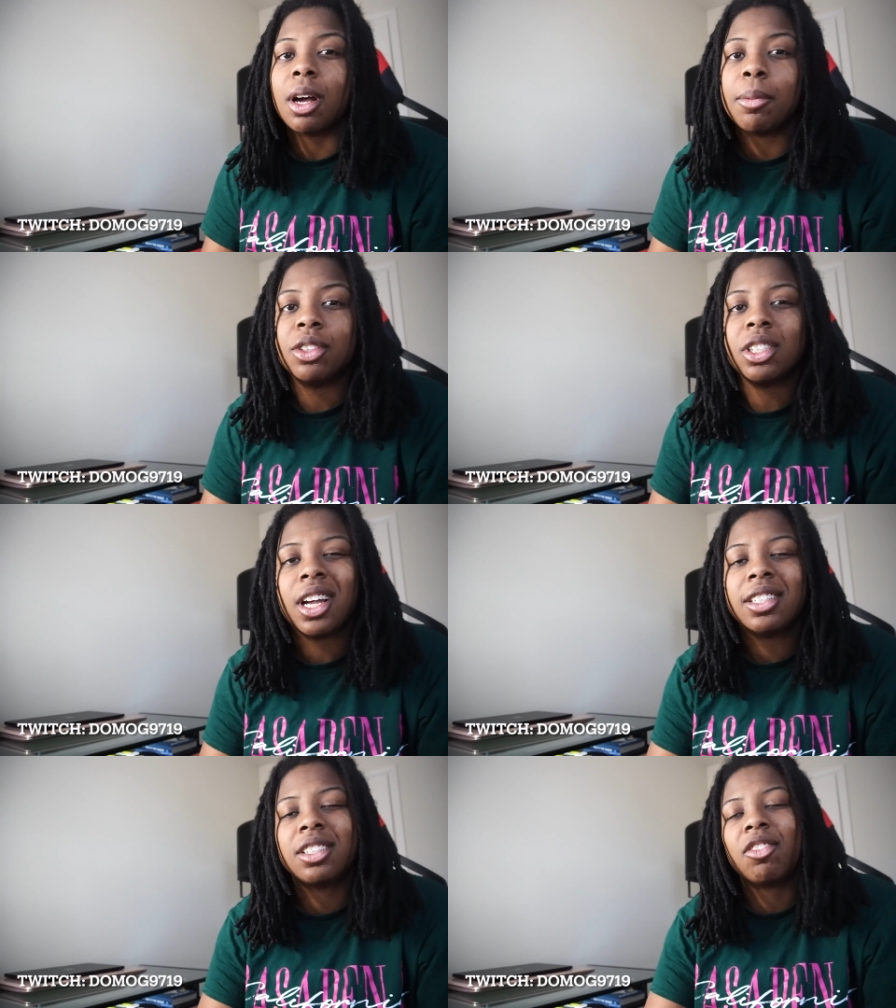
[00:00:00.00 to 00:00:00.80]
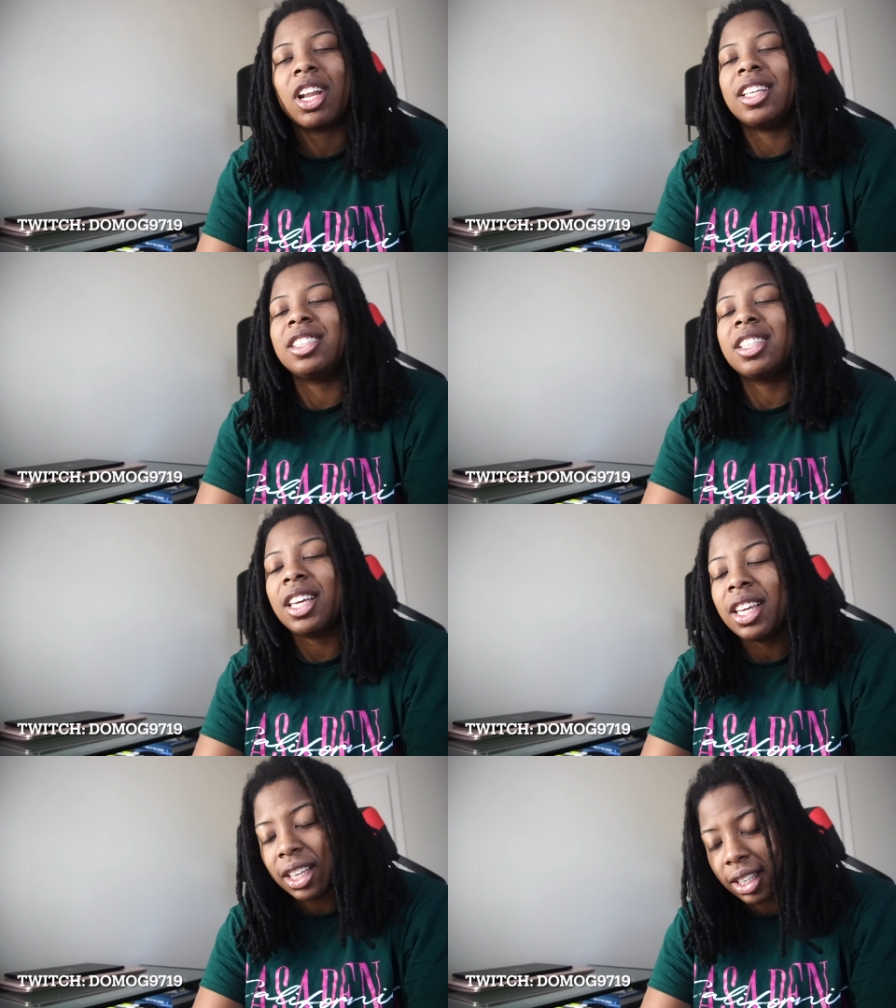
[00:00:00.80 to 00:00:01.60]
I want g
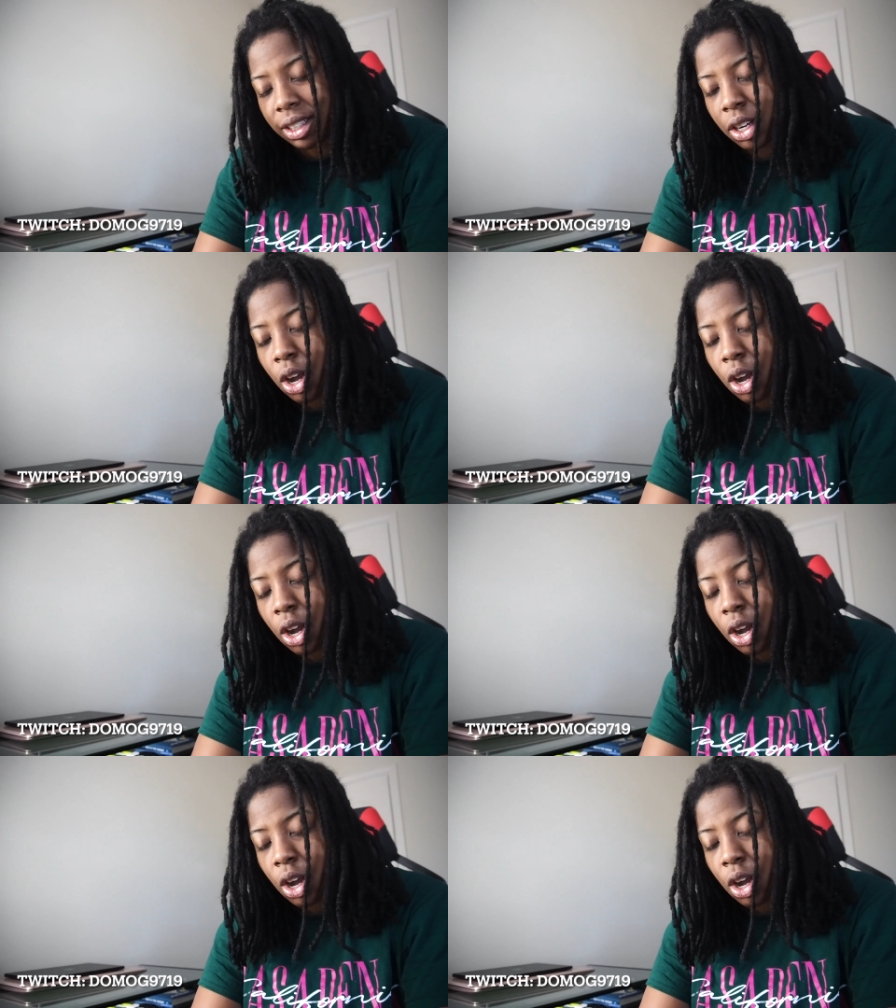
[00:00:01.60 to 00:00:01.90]
9719